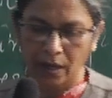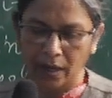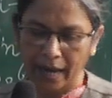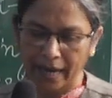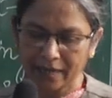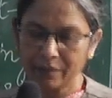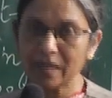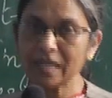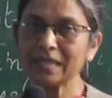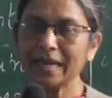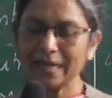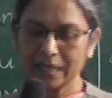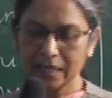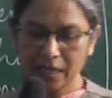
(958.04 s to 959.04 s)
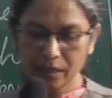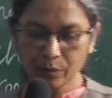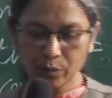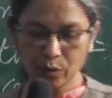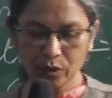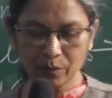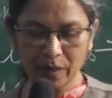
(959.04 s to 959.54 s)
animals that eat
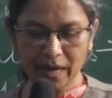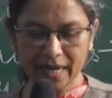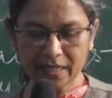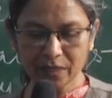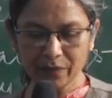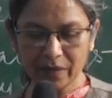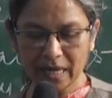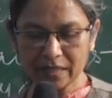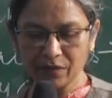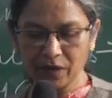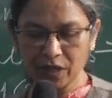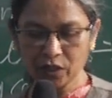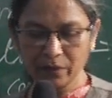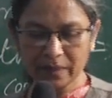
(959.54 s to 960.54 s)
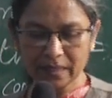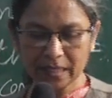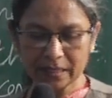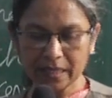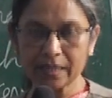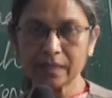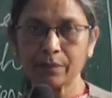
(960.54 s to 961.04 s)
both plants as well as the flesh of
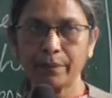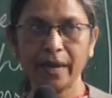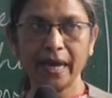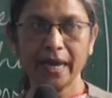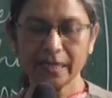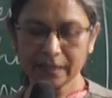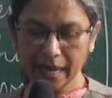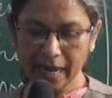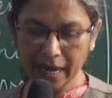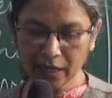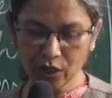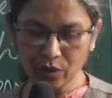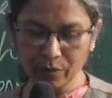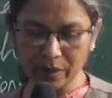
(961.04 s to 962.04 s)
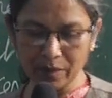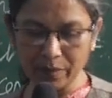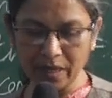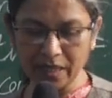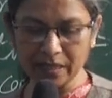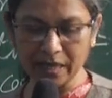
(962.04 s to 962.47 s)
such as bears and human beings